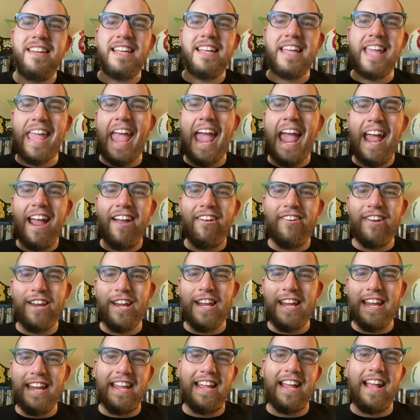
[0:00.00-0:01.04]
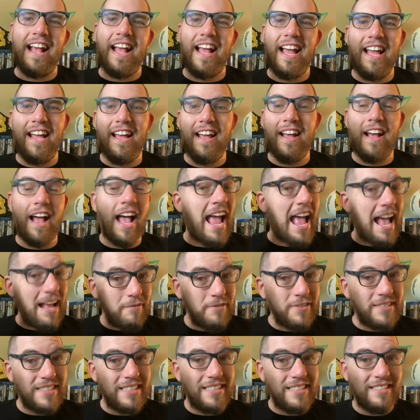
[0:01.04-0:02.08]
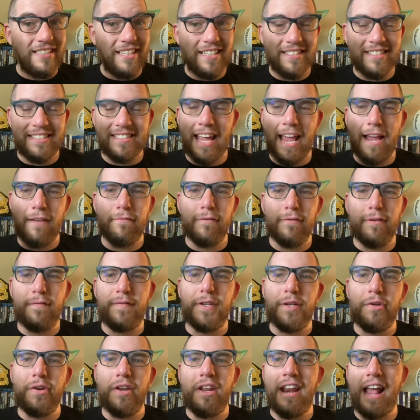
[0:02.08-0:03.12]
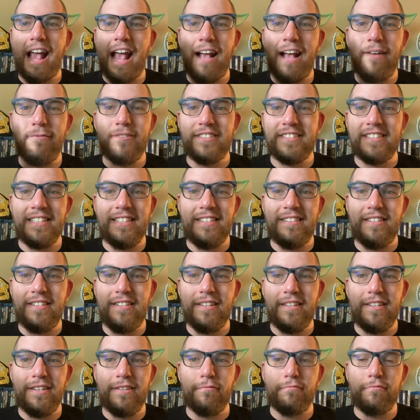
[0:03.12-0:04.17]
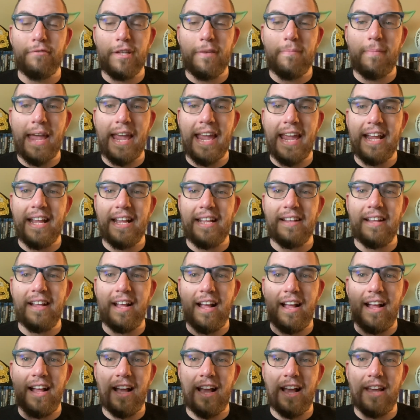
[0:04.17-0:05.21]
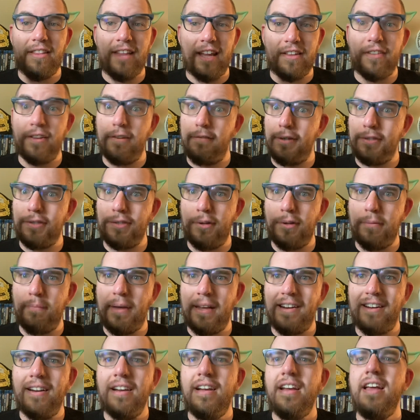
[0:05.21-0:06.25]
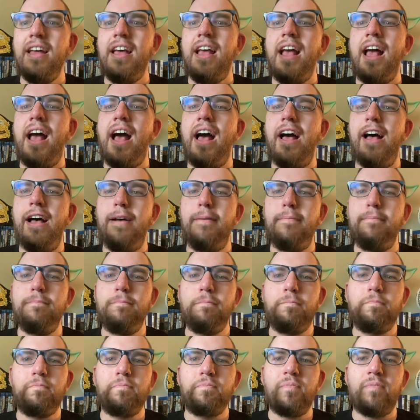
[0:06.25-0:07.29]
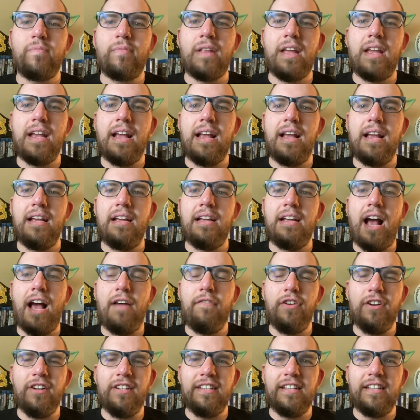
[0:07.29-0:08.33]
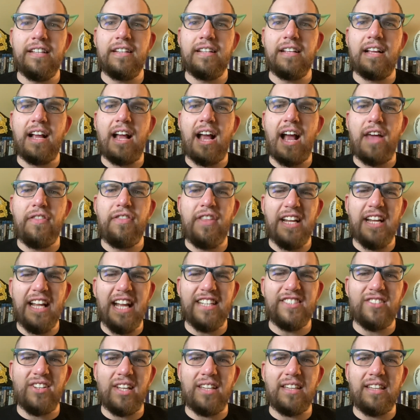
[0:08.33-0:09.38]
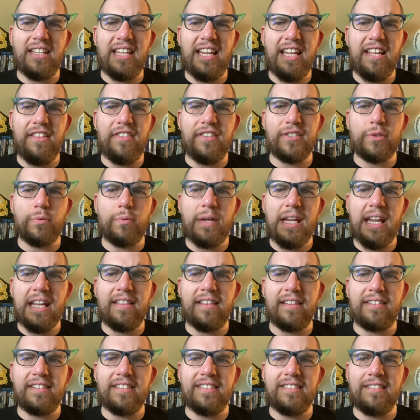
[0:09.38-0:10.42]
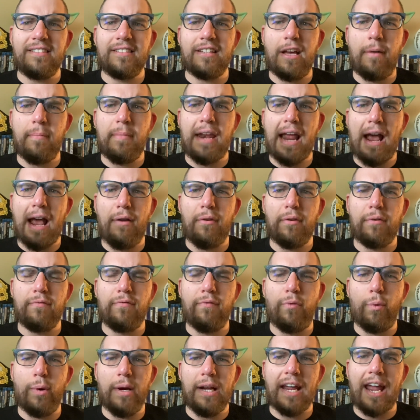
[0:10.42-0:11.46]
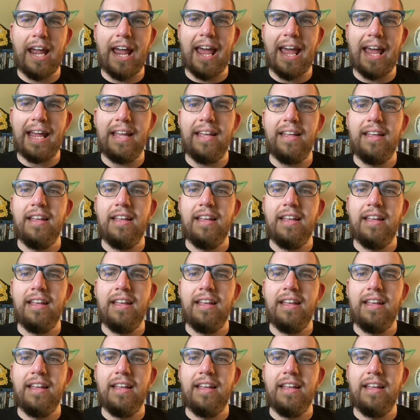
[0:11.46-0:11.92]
Carrie. I, I have seen this, have reviewed it, have seen the remake. Uh, I like the original better. Um, I've heard, I think I saw a leak this week that this is coming out on 4K,